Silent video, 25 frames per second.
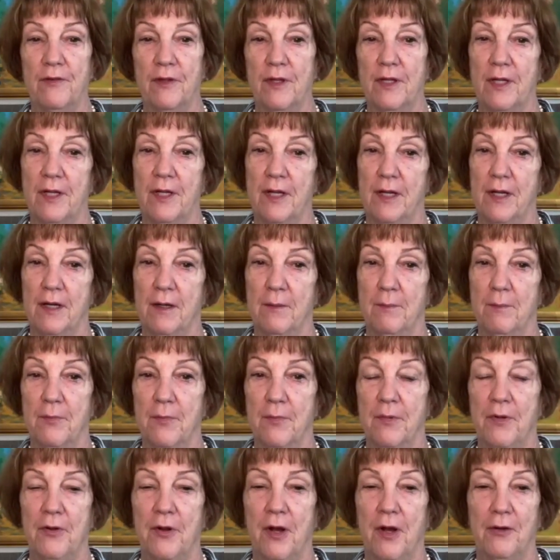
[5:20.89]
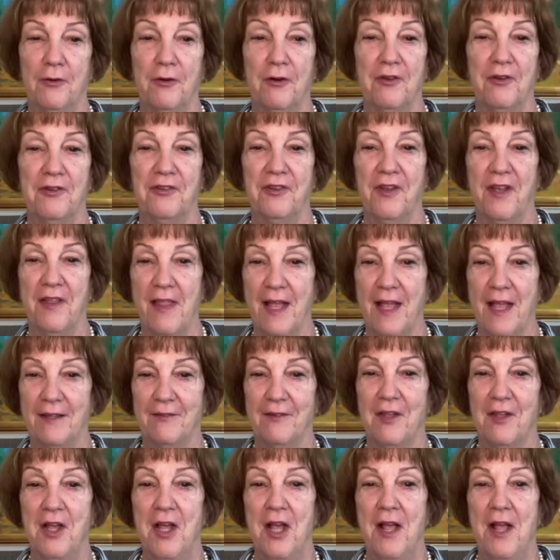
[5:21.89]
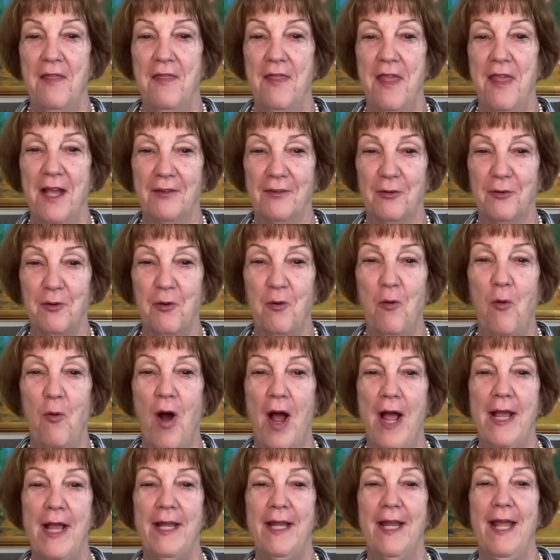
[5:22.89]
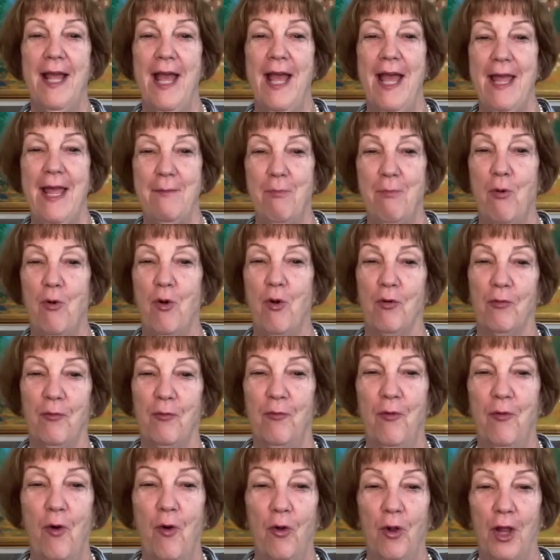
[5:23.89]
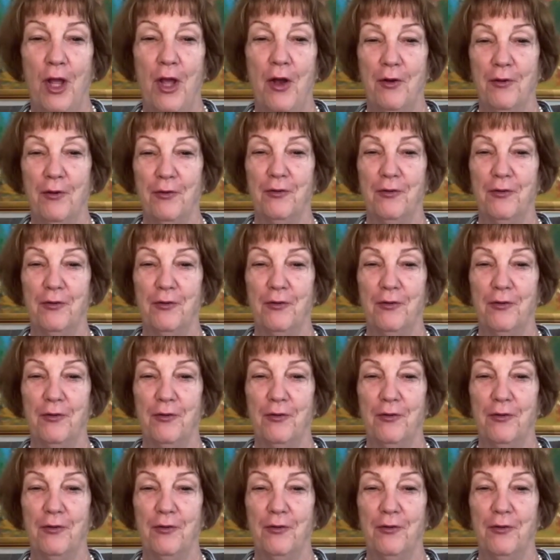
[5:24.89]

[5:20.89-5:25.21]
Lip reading: And Dr. Kissane, that's quite a portfolio.